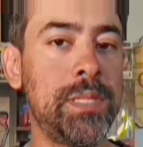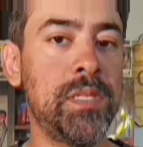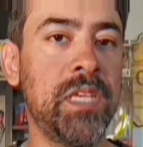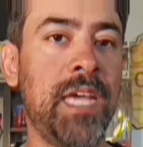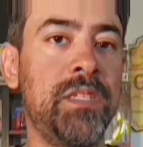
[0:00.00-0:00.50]
and
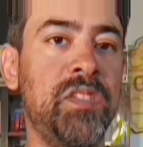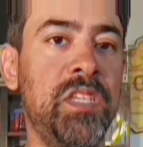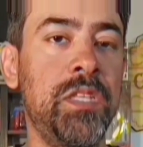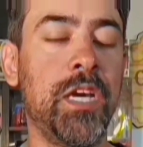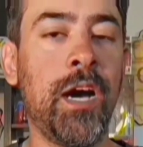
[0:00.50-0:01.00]
to see the
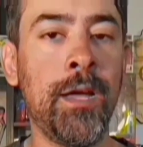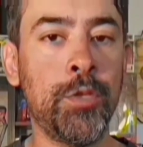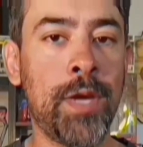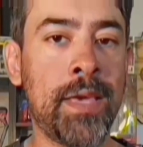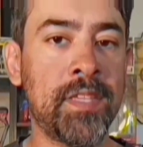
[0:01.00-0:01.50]

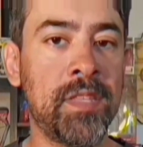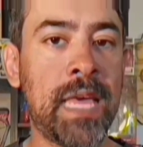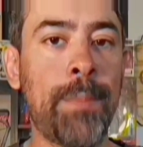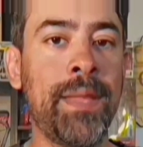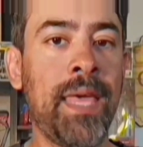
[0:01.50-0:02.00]
contrast of that by
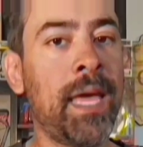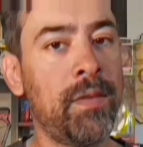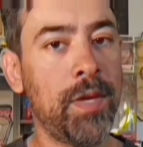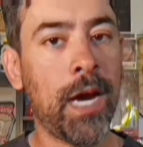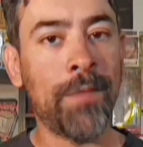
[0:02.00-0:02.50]
the end of The
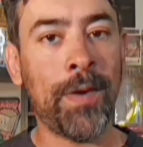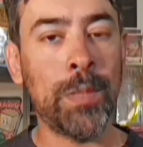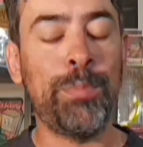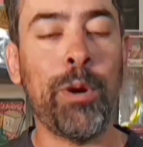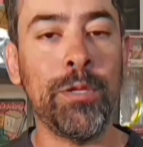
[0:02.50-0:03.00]
Godfather
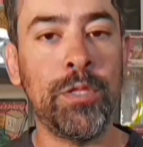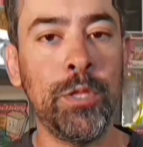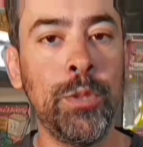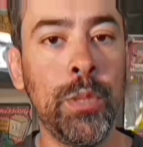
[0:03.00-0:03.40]
Part 2,